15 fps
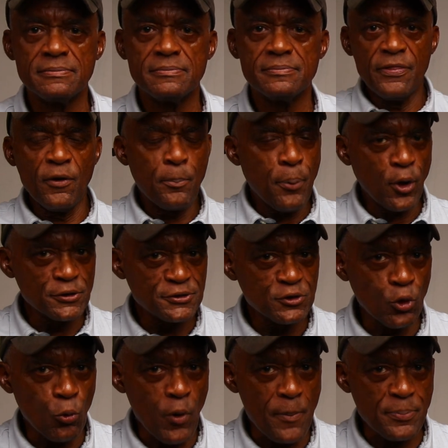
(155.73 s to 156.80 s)
The
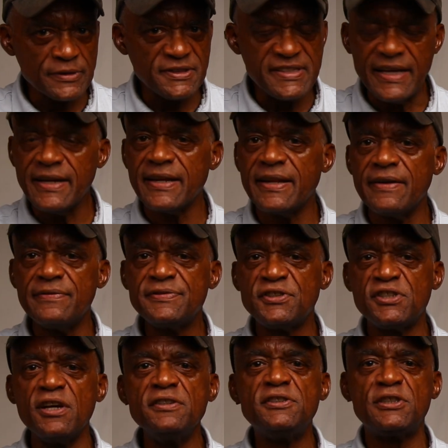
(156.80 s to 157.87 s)
personal representative
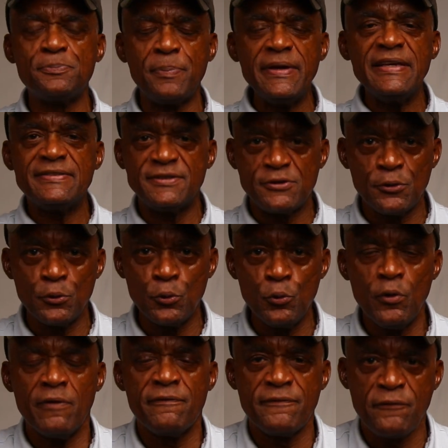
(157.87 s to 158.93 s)
should speak to
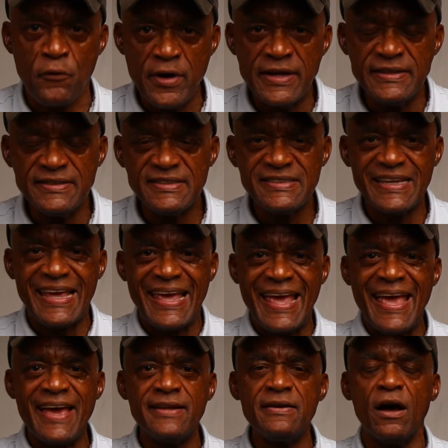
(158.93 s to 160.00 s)
friends
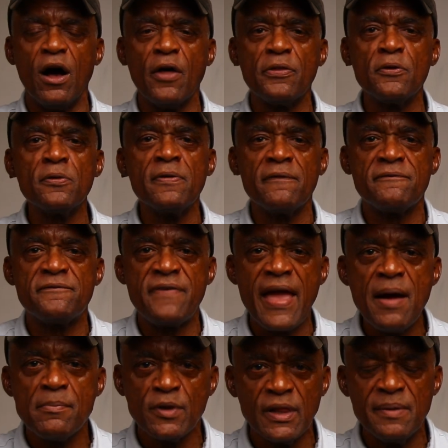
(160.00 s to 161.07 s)
and other
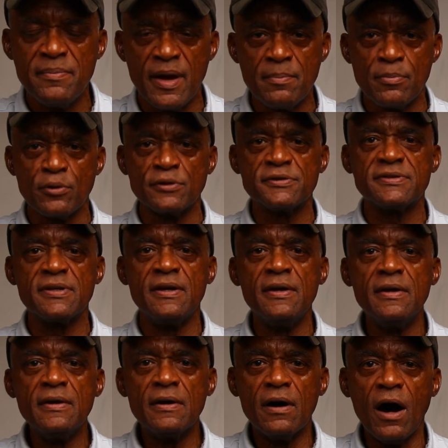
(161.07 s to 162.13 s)
family members
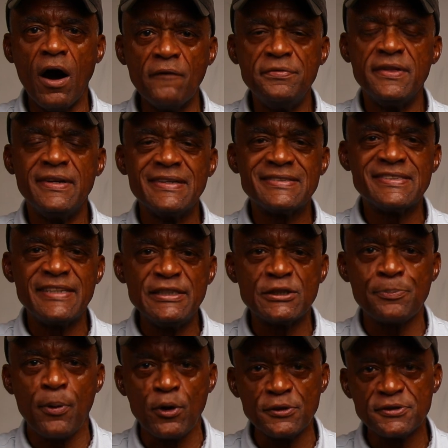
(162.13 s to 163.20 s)
of the
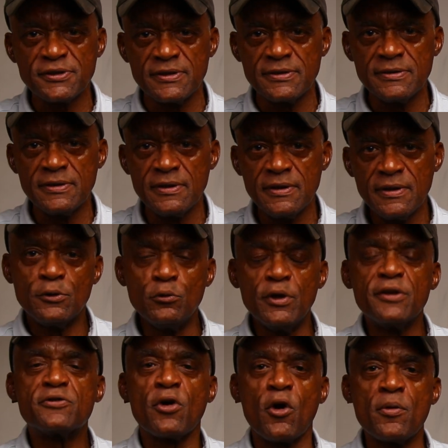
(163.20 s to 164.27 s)
deceased person to
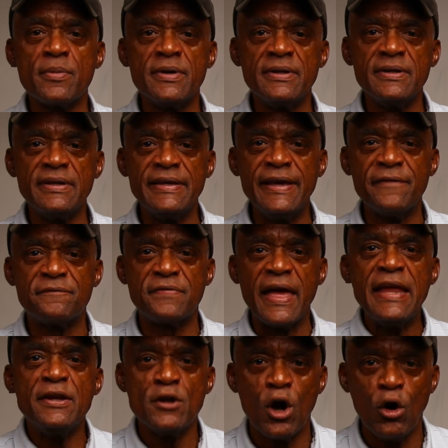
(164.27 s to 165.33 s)
determine if
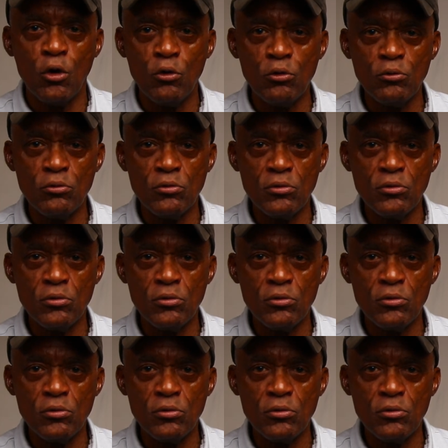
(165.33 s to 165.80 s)
they know